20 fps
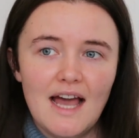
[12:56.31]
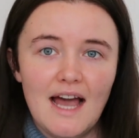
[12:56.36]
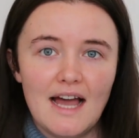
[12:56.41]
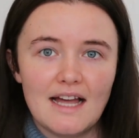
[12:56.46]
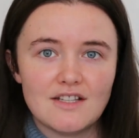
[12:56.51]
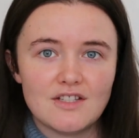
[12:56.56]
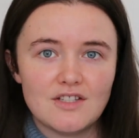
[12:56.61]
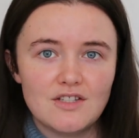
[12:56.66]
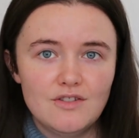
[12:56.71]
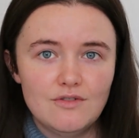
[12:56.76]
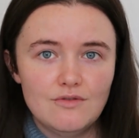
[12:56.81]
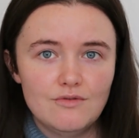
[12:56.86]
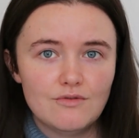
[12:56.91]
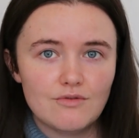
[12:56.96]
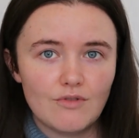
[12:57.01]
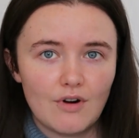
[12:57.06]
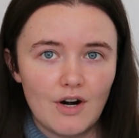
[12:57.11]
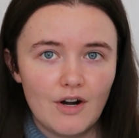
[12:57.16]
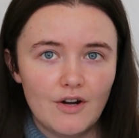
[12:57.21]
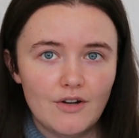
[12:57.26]
as you
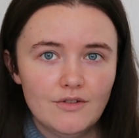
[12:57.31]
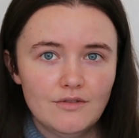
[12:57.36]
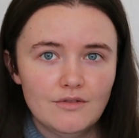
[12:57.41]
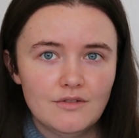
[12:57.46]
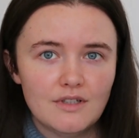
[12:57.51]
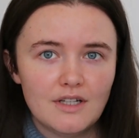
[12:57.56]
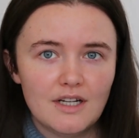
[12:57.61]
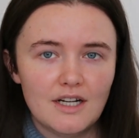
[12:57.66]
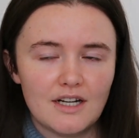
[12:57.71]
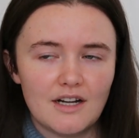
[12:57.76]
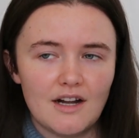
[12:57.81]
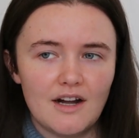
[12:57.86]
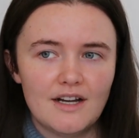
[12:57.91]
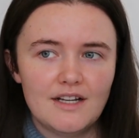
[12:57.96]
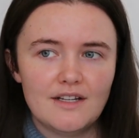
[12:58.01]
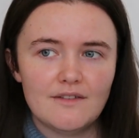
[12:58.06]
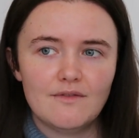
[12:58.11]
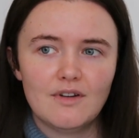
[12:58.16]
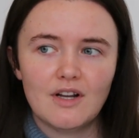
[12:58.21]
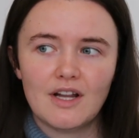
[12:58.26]
grow, are
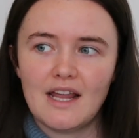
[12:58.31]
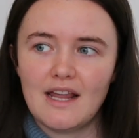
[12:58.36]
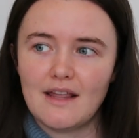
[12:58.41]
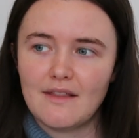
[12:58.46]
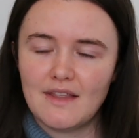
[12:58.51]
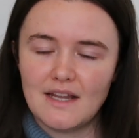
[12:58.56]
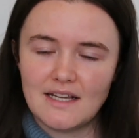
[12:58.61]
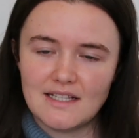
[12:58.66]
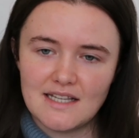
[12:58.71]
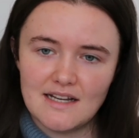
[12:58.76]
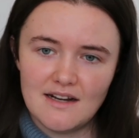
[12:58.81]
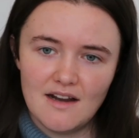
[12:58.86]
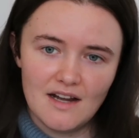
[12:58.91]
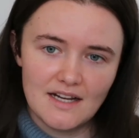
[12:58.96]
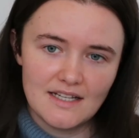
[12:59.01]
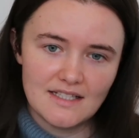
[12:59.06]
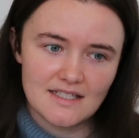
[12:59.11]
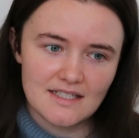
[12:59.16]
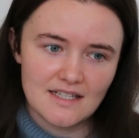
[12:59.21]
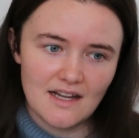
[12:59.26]
kind of looking at things in
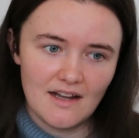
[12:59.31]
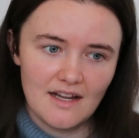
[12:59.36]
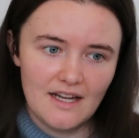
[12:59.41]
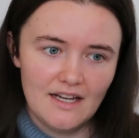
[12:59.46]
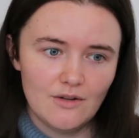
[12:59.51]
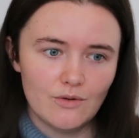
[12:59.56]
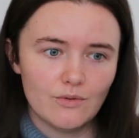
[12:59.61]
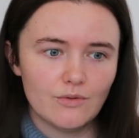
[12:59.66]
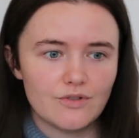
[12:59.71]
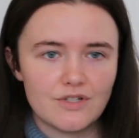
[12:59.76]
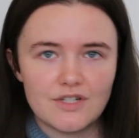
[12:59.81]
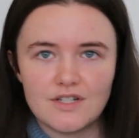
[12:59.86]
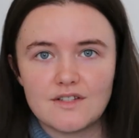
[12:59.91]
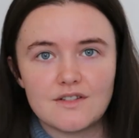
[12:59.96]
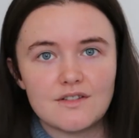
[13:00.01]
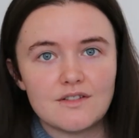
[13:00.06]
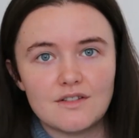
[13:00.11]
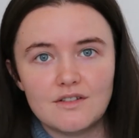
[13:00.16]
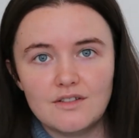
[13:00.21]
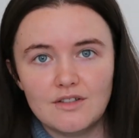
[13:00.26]
hindsight, or
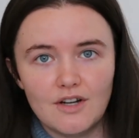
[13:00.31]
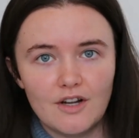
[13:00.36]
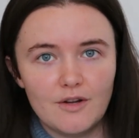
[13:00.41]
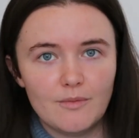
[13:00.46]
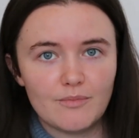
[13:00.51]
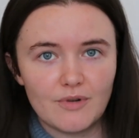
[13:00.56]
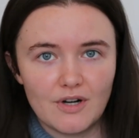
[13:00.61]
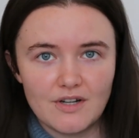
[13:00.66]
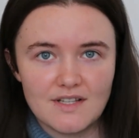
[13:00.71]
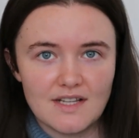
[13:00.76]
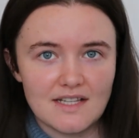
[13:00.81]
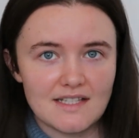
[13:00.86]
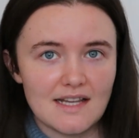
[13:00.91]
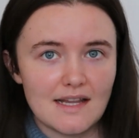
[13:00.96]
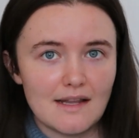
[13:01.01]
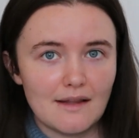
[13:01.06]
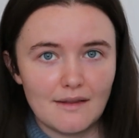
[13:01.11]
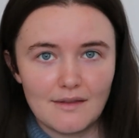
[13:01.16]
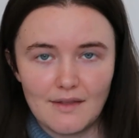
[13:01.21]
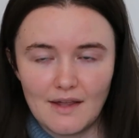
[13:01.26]
just, you know,
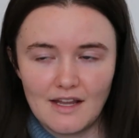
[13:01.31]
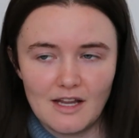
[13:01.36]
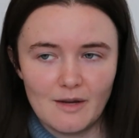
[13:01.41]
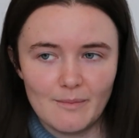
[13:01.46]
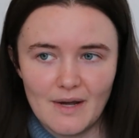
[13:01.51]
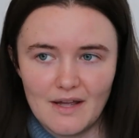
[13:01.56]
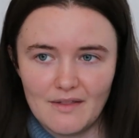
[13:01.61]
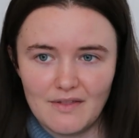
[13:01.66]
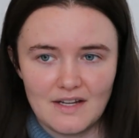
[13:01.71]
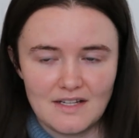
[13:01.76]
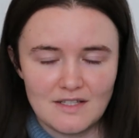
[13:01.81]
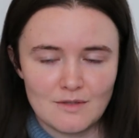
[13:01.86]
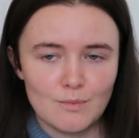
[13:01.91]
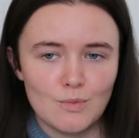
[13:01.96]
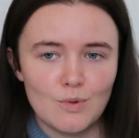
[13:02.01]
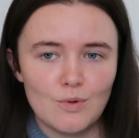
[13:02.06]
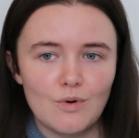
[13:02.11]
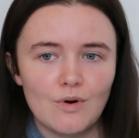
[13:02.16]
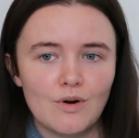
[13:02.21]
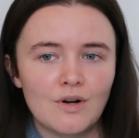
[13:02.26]
processing, thinking about things
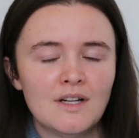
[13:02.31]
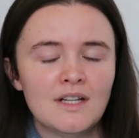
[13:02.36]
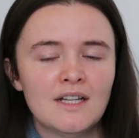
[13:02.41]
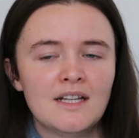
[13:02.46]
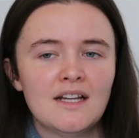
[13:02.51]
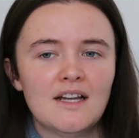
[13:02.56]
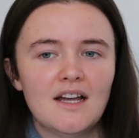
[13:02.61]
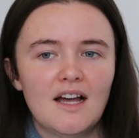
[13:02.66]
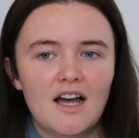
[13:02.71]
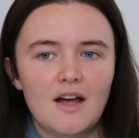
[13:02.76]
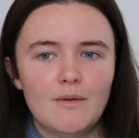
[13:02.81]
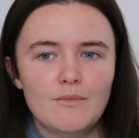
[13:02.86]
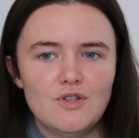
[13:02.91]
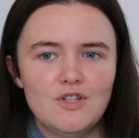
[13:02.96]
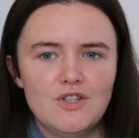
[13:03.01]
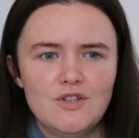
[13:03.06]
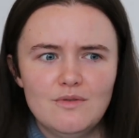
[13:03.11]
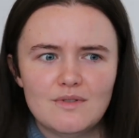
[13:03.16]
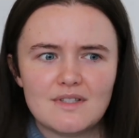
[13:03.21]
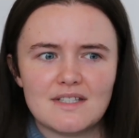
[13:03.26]
more.
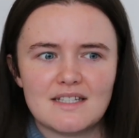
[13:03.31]
You